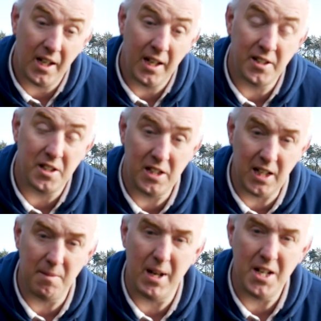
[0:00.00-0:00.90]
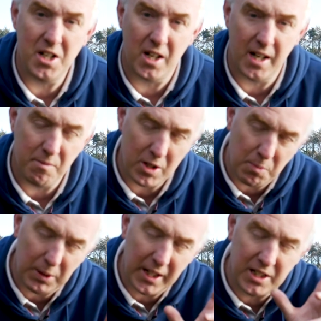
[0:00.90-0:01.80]
it's a D major, and when
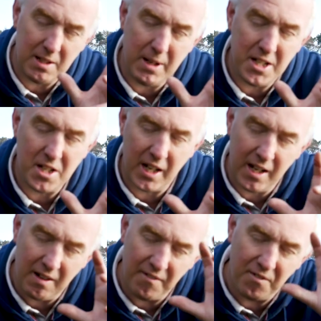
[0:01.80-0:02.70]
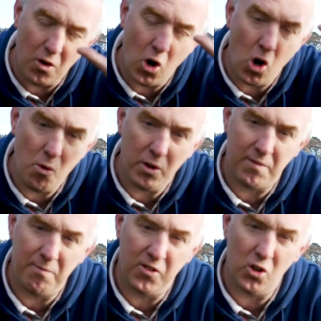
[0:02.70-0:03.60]
you play a D major, it always
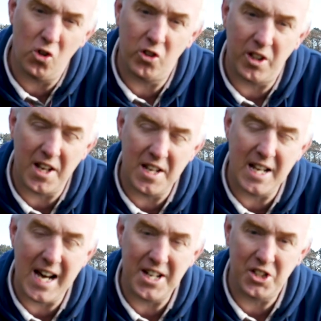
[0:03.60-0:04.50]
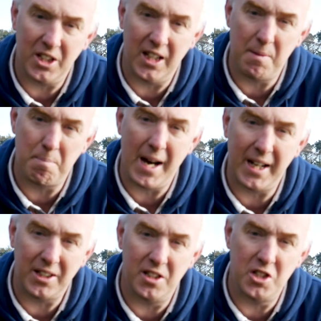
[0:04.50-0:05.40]
flows naturally
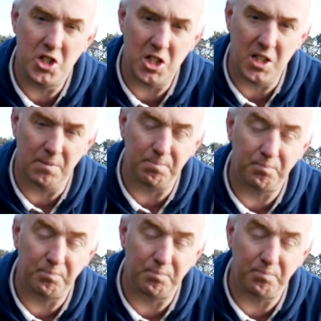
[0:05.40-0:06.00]
back to the G.